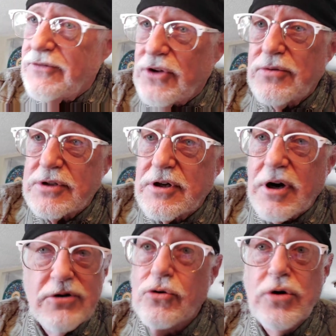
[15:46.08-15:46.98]
if there was a
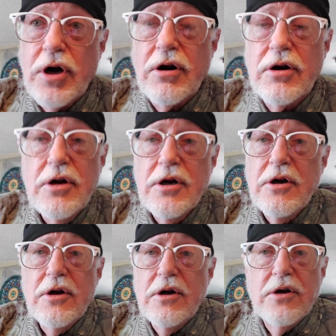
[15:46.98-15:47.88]
car. No car.
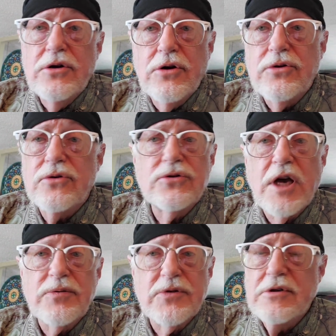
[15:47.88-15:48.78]
You know, there's
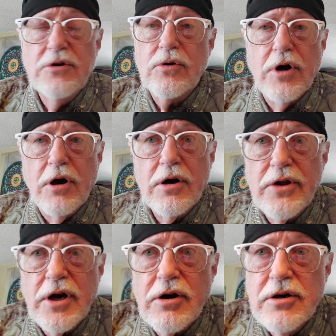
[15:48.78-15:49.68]
absolutely no car
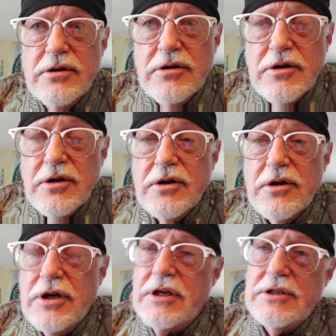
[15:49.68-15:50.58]
there.
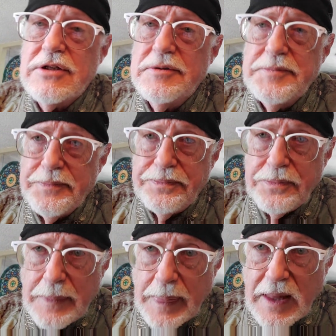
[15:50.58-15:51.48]
And I said,
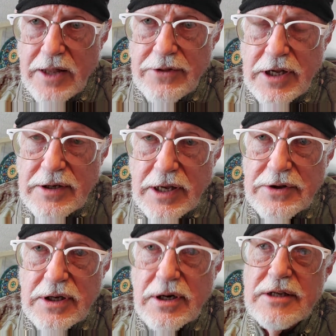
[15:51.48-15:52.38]
and then and
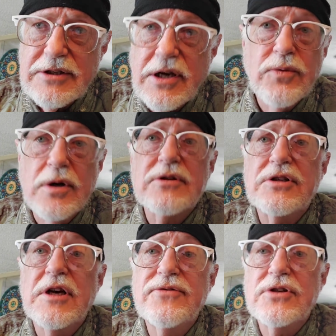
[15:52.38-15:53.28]
then I said, "Well, it's
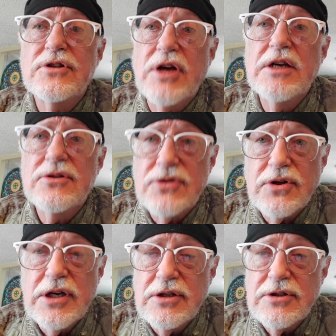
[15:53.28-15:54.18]
safe to change
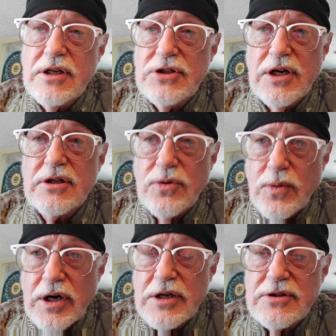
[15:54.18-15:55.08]
lanes." I checked
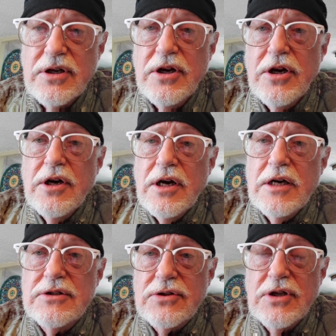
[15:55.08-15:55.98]
twice
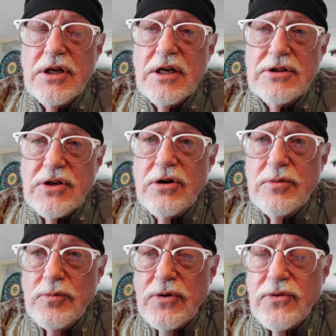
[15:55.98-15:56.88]
and so then I started
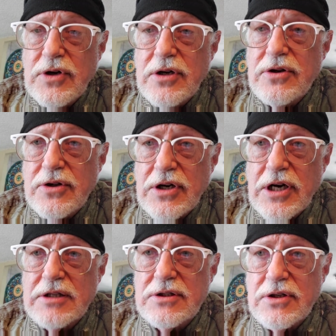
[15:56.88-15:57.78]
moving into the
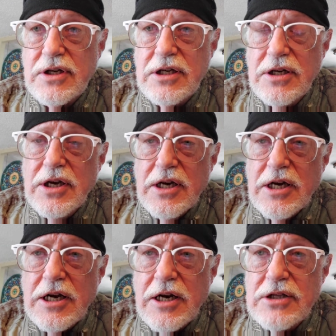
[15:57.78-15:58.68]
next lane.
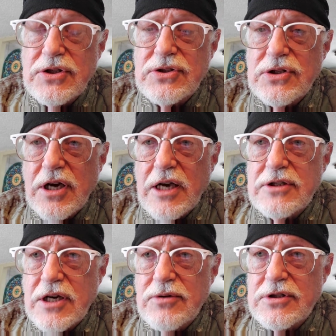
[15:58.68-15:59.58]
And I just,
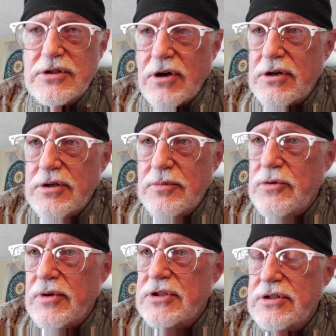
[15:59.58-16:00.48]
as I was starting to
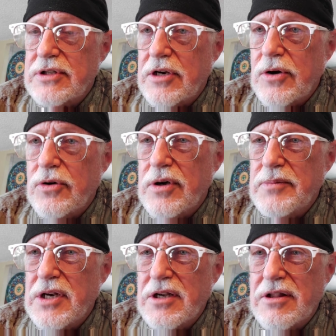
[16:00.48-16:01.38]
move, I thought, oh, I'm
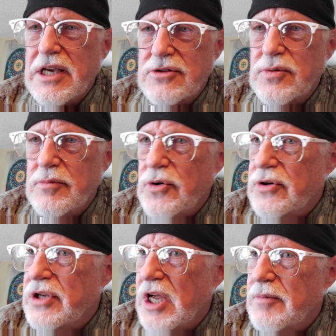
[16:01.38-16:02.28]
going to glance one more
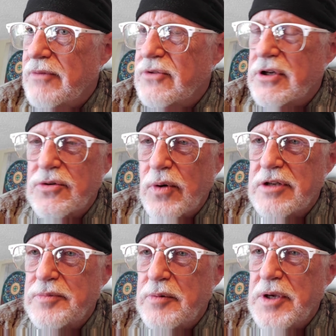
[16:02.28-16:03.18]
time. I've looked
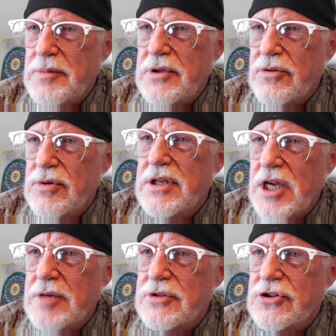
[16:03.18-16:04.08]
twice, but maybe three
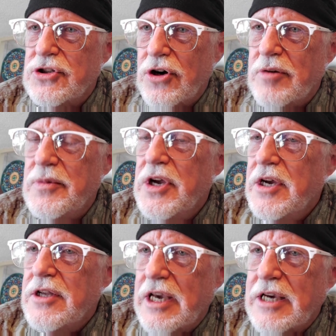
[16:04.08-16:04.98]
times the charm.
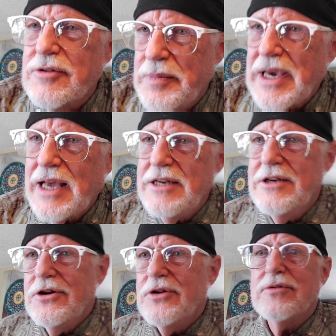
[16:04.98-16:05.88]
Like in batting,
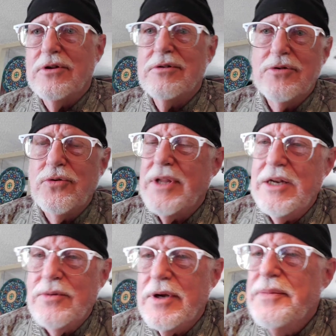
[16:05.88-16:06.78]
you know, the,
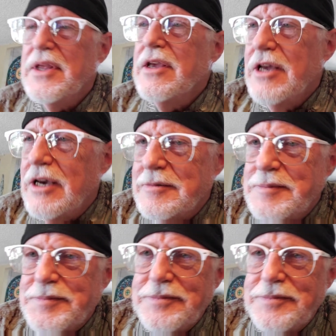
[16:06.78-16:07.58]
anyway. Um,